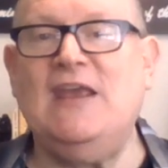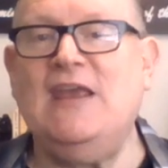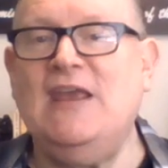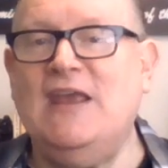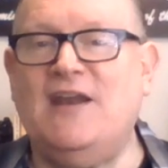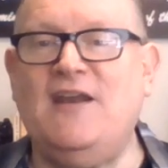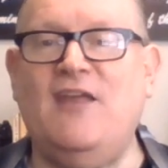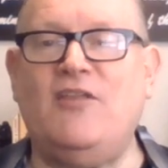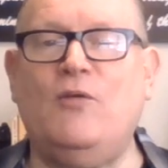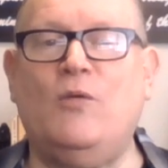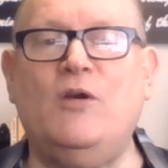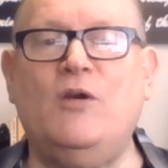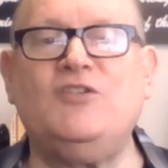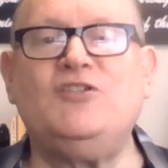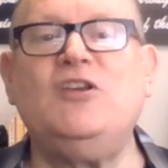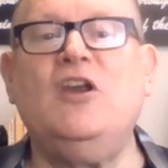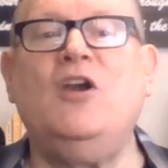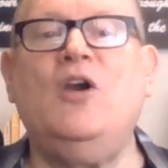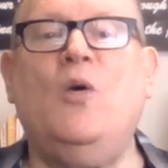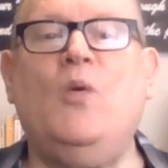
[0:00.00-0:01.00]
In other words,
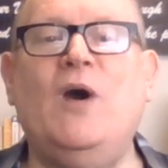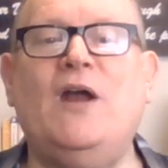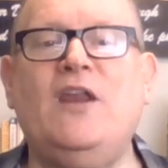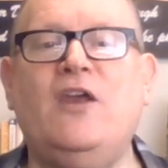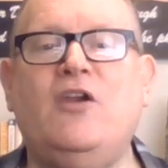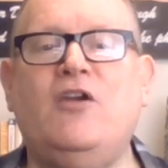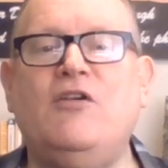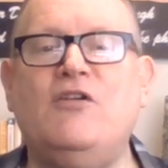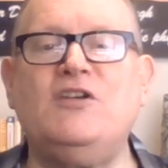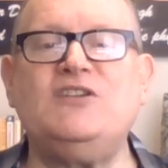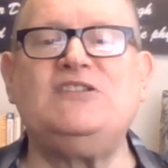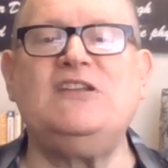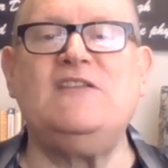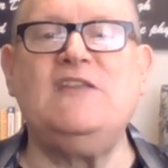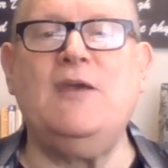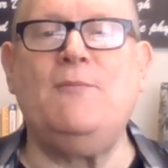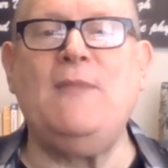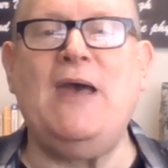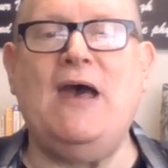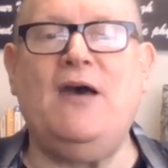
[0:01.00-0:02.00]
what occurs in the
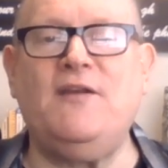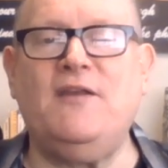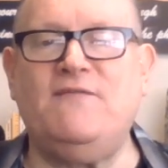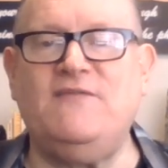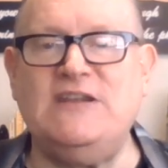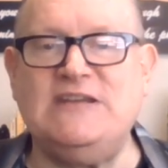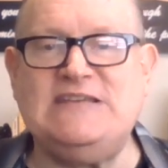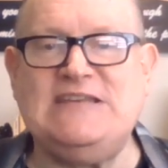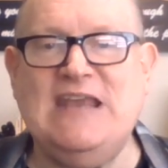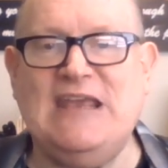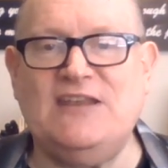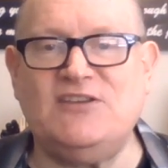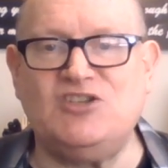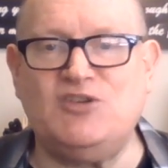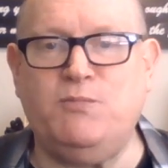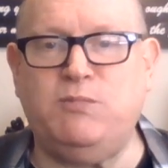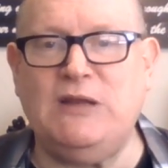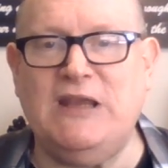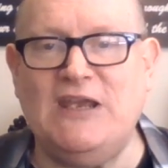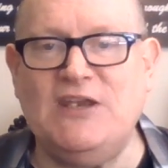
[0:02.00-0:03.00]
amount of intense
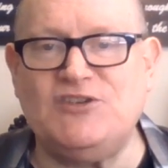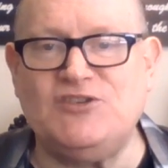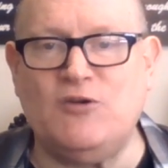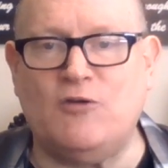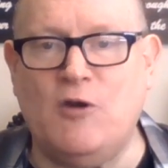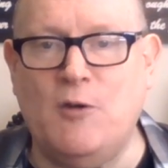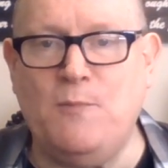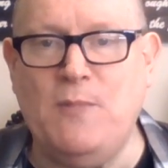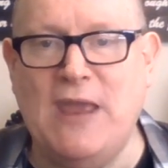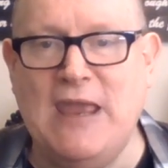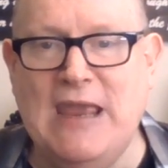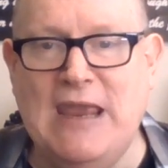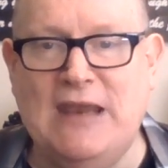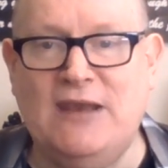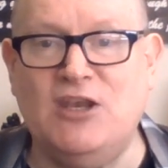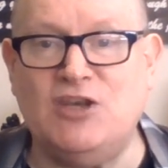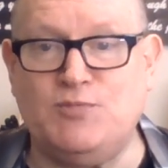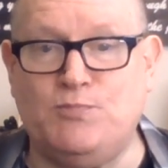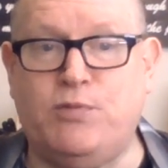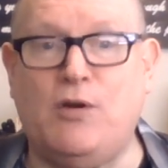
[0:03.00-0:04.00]
pleasure or pain
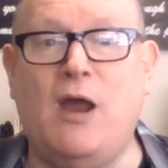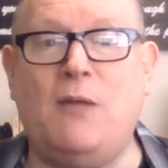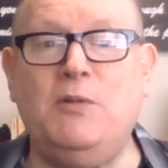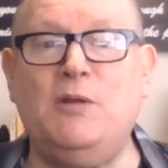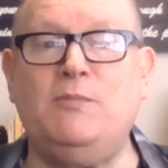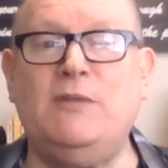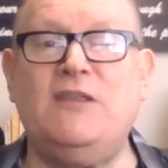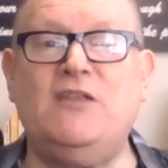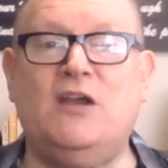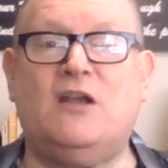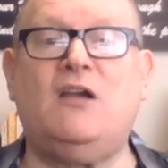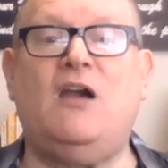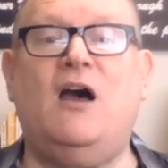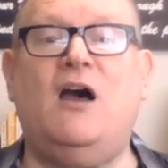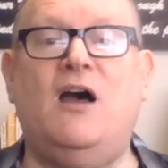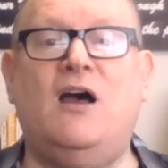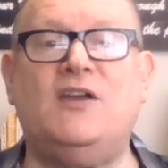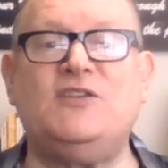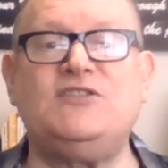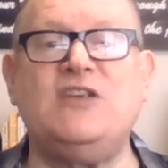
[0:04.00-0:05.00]
is probably the
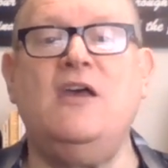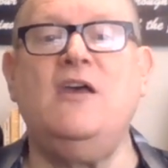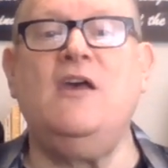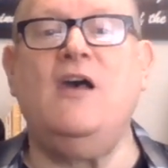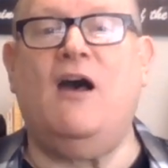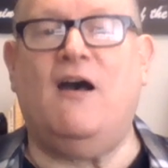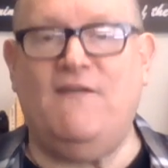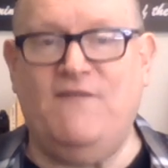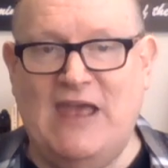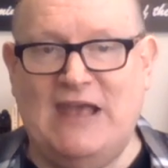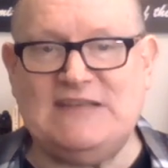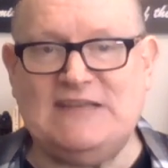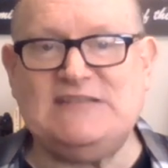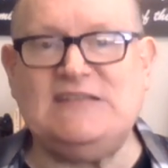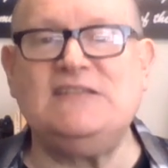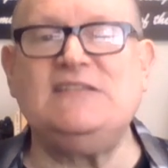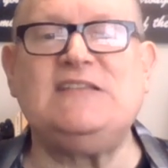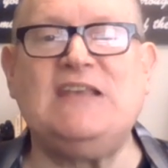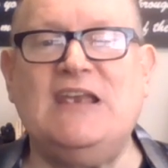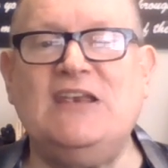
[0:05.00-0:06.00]
cause of that
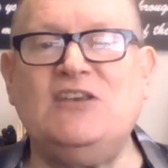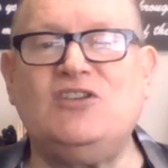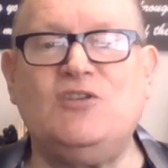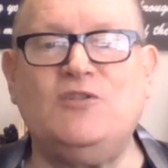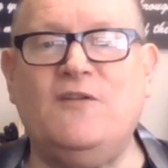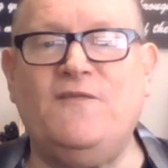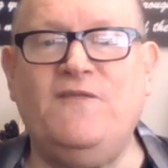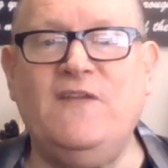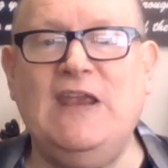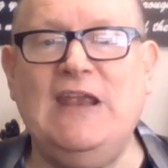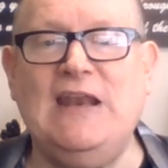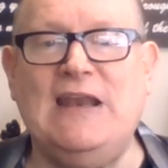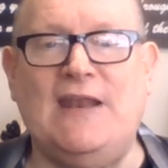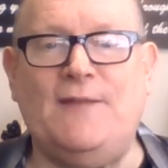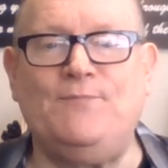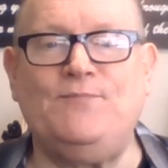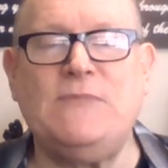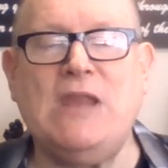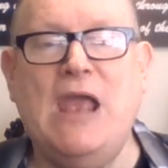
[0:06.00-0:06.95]
sensation or feeling.